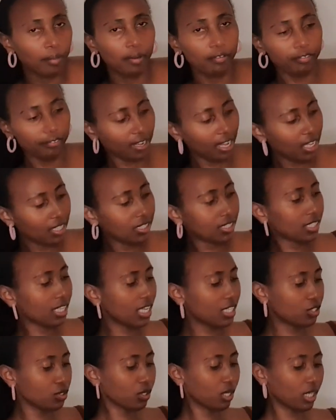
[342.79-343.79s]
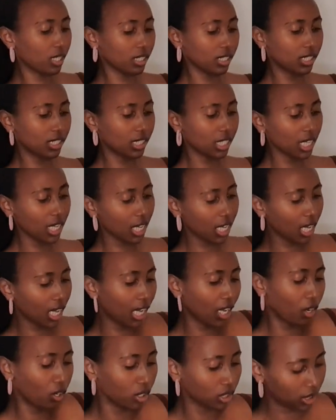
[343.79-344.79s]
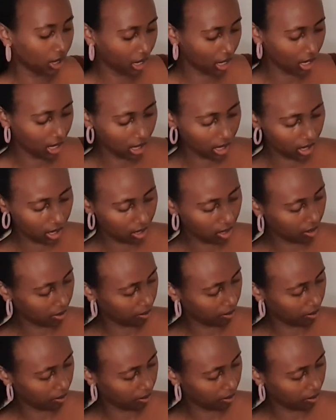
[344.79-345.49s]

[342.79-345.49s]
First, as you can see, I got this